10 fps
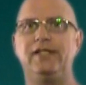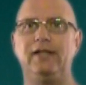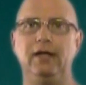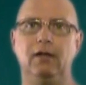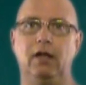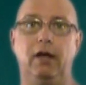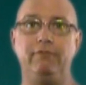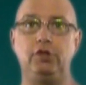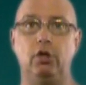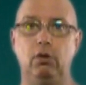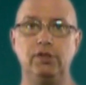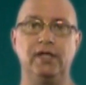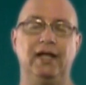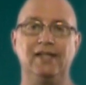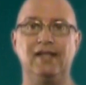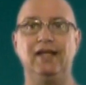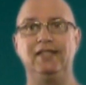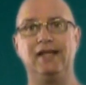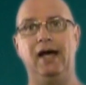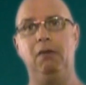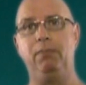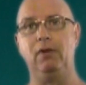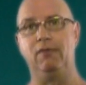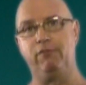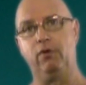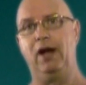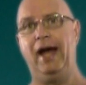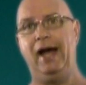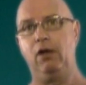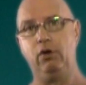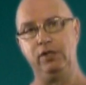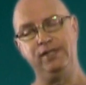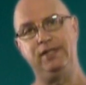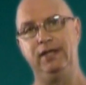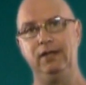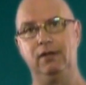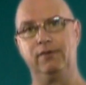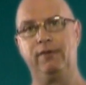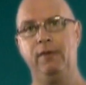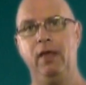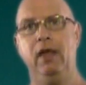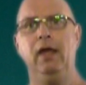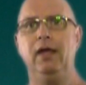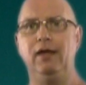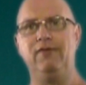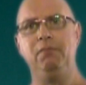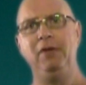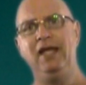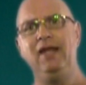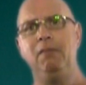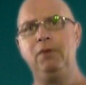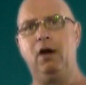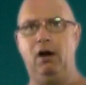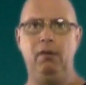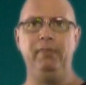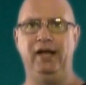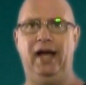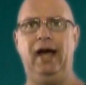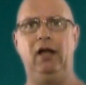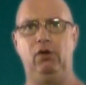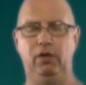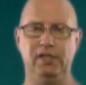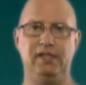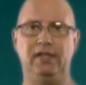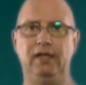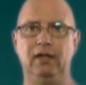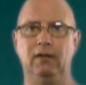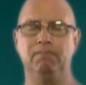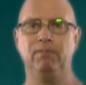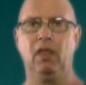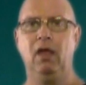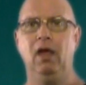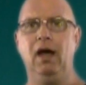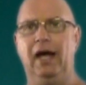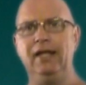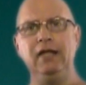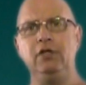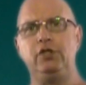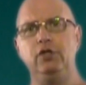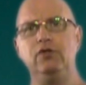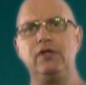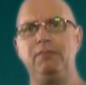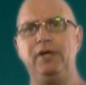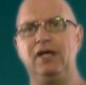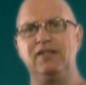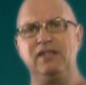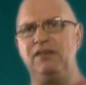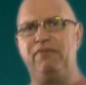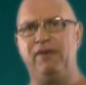steel that I've chosen as an example for alloy steels is a medium carbon alloy steel. I didn't choose it because it's a